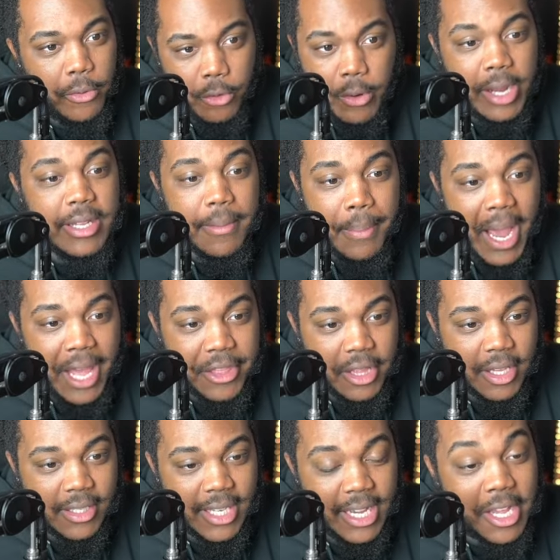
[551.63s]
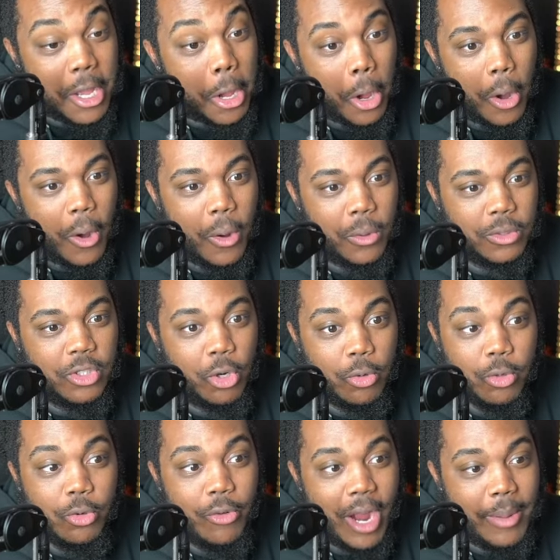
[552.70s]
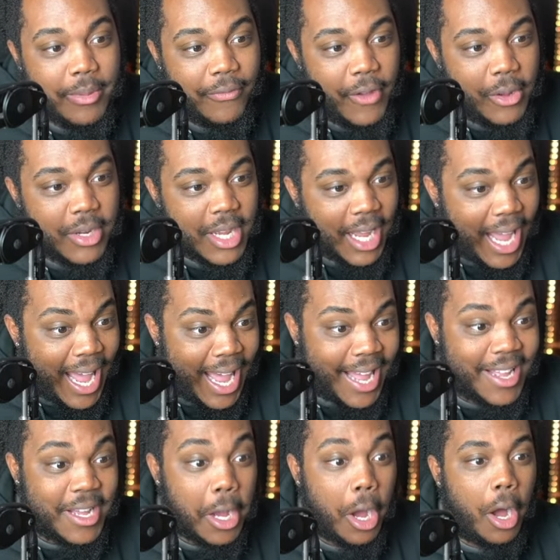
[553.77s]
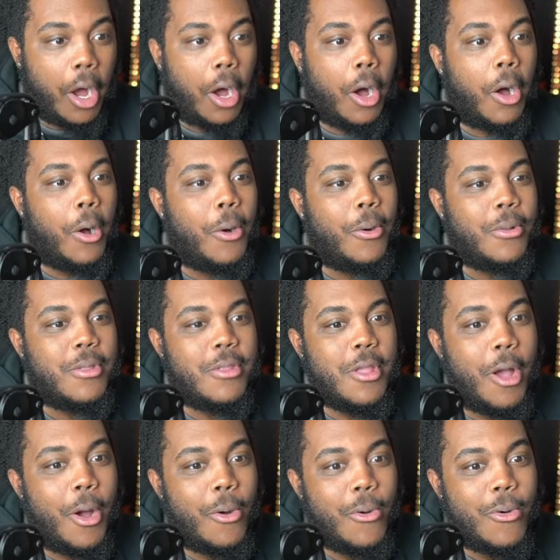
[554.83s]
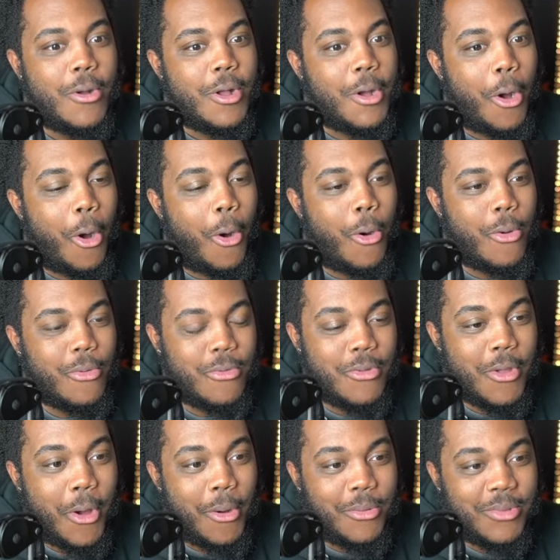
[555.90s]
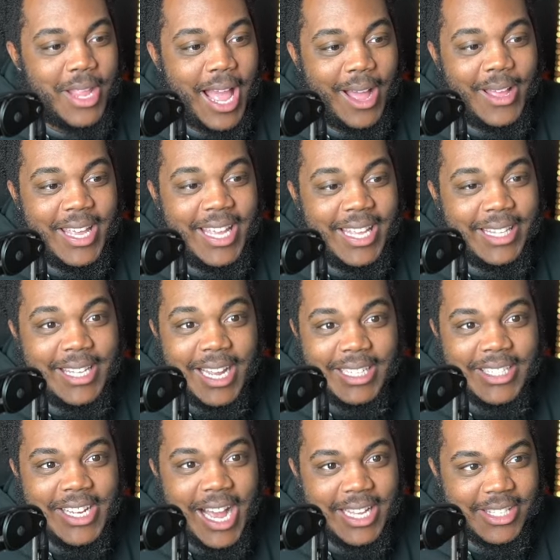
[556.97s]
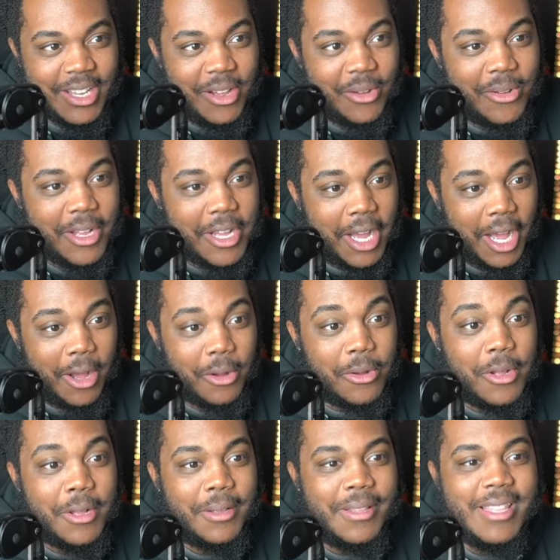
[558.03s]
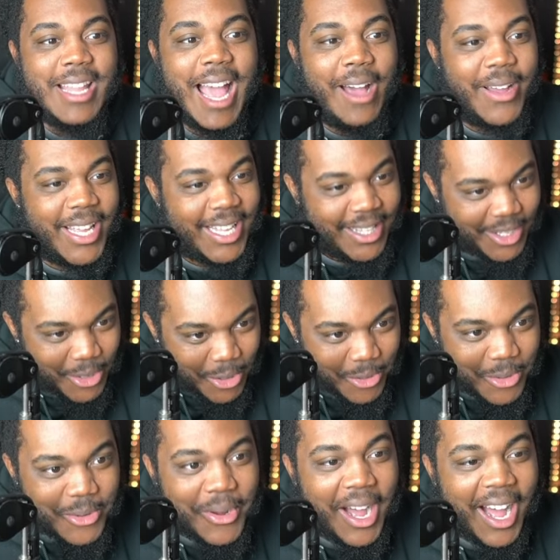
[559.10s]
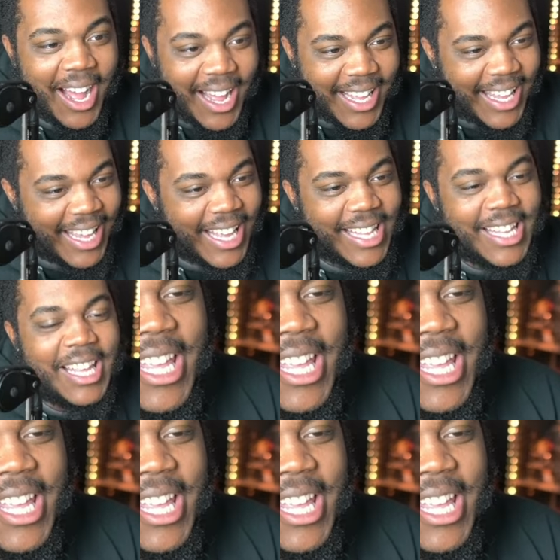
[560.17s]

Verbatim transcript: creating the path. It looks like oh, Toru grabbed the phone. Ah! Oh no. Oh no. Now he touched Yasuho. Oh, now hit Toru again.